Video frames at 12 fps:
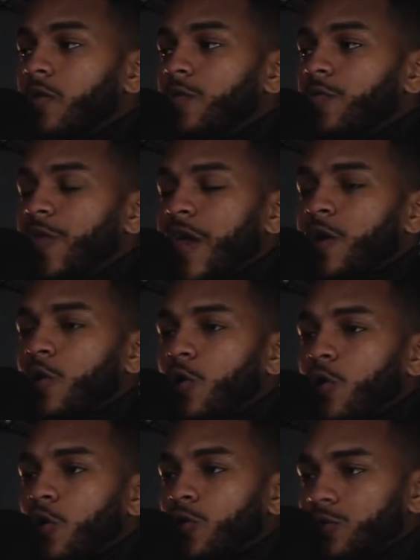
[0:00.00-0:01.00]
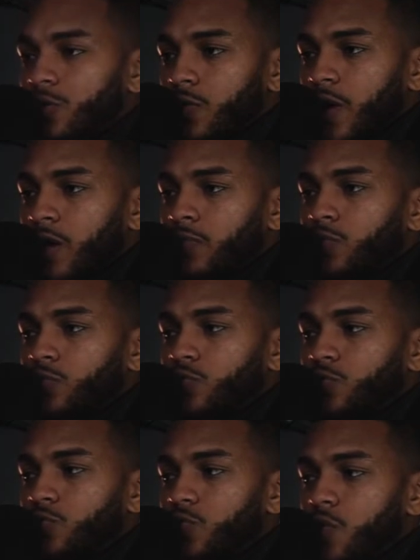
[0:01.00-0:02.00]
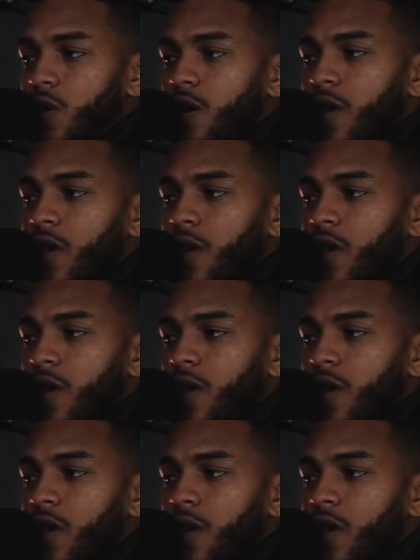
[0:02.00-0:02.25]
They are also able to